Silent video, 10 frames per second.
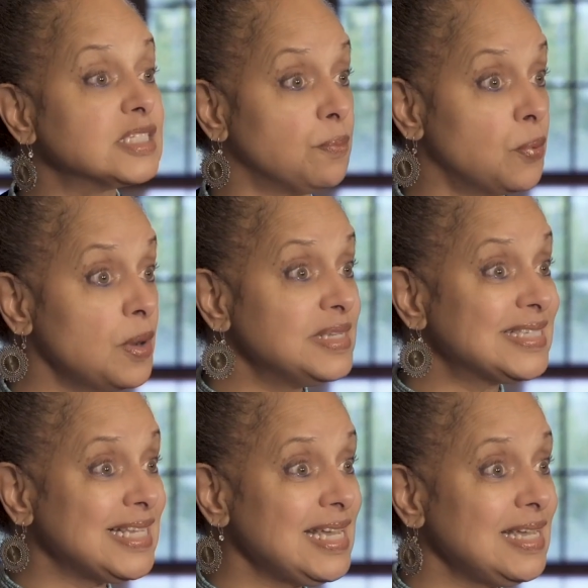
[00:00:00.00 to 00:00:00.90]

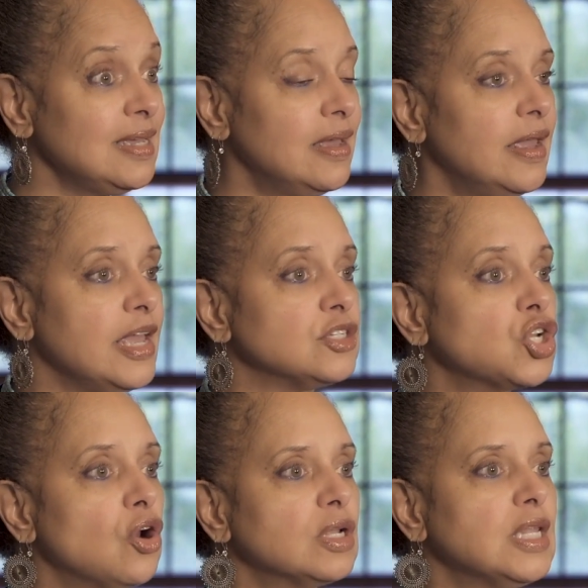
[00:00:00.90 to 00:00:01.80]
supremacy,
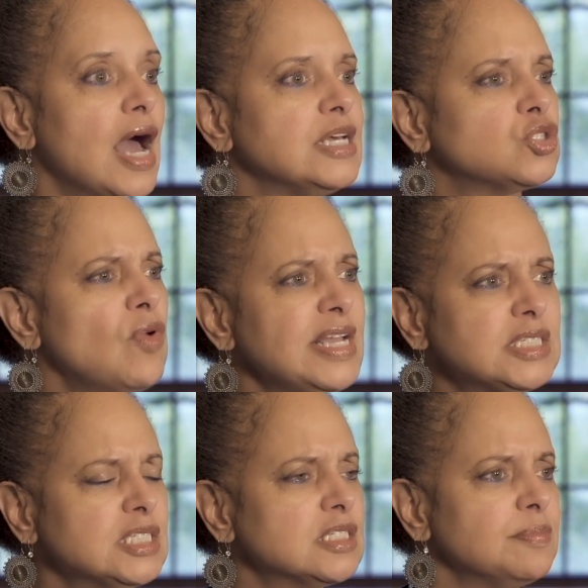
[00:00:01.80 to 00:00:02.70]
internalized
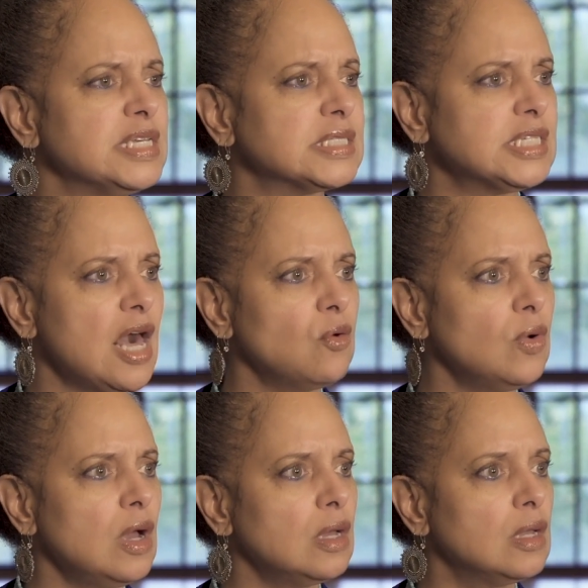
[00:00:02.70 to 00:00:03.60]
racism,
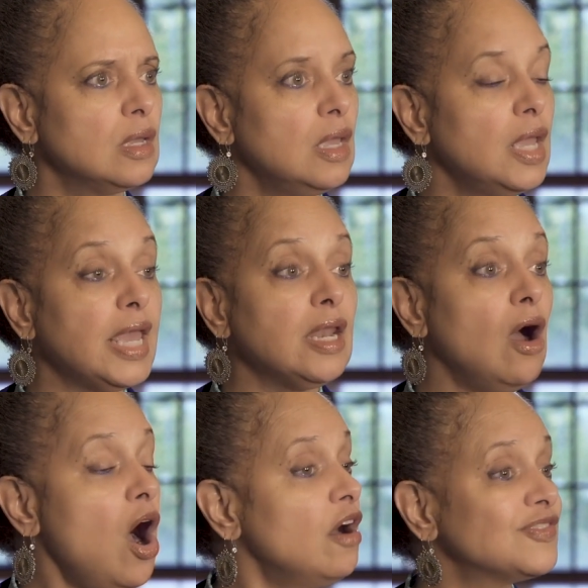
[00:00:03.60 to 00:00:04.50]
etc.,
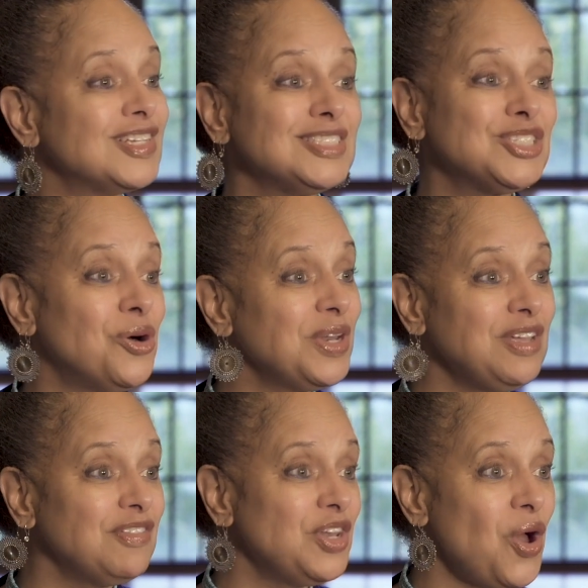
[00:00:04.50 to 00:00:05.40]
and often don't
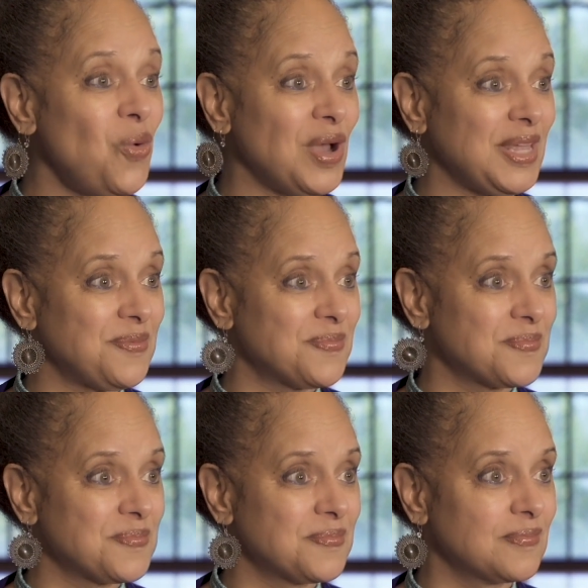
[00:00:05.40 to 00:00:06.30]
even know it.
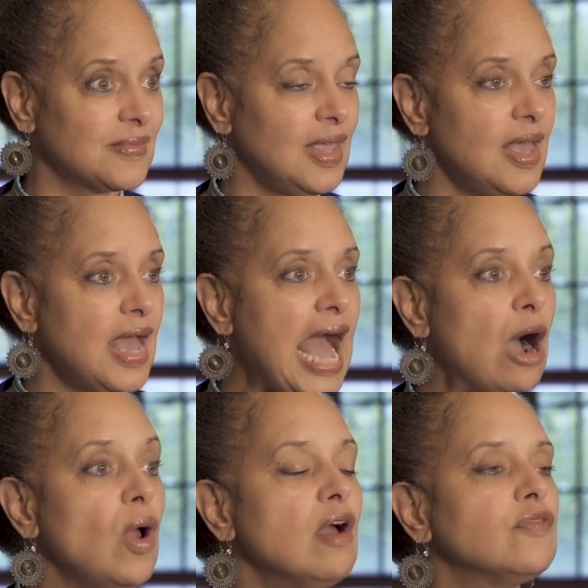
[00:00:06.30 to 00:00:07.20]

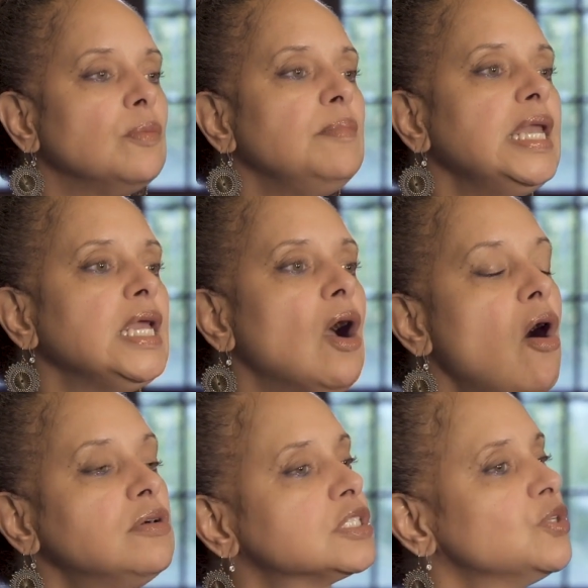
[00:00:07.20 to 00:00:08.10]
However, many
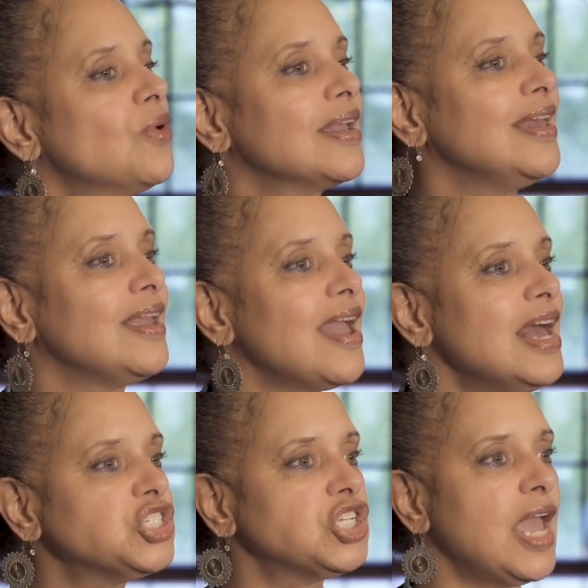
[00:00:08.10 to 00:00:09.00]
also are getting
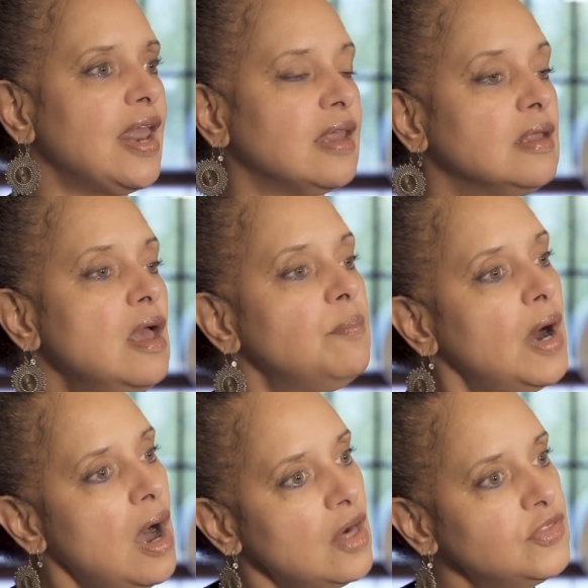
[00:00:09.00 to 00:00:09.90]
educated,
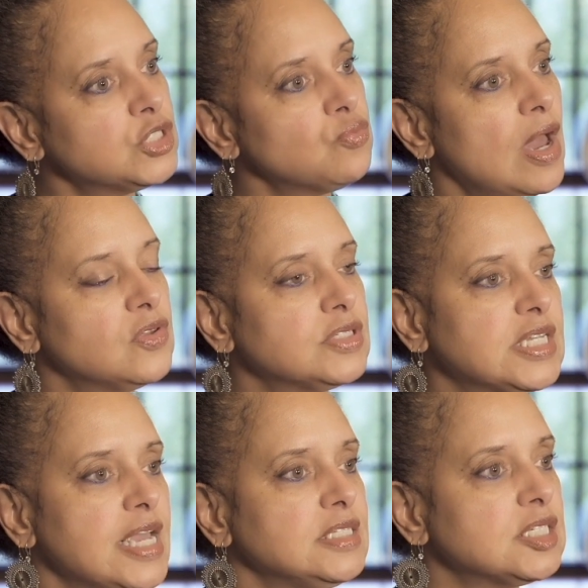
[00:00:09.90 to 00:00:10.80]
but others rather
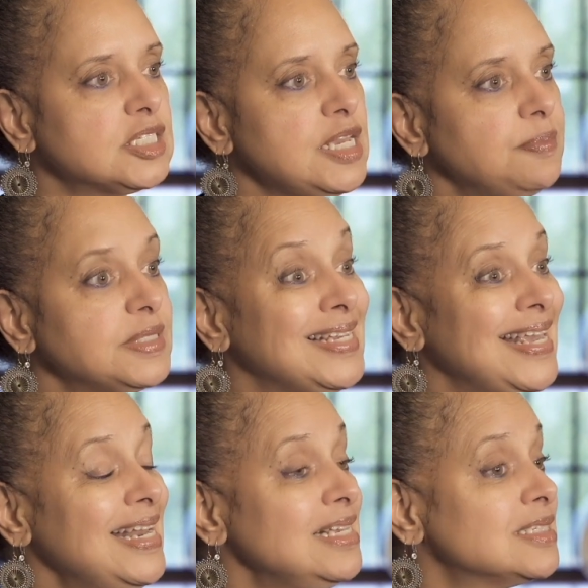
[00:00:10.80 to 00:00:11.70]
stay steeped in
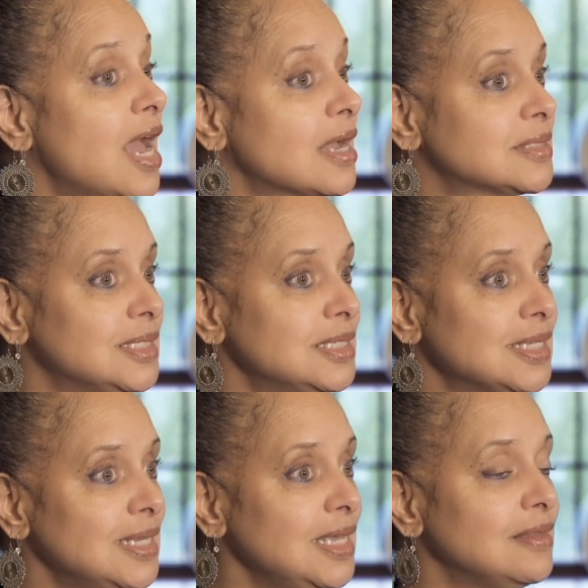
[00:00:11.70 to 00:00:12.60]
any
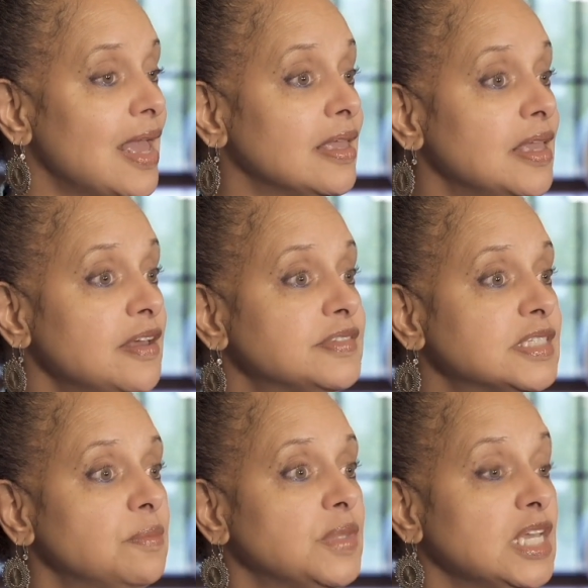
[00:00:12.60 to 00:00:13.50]
toxicity that gives them the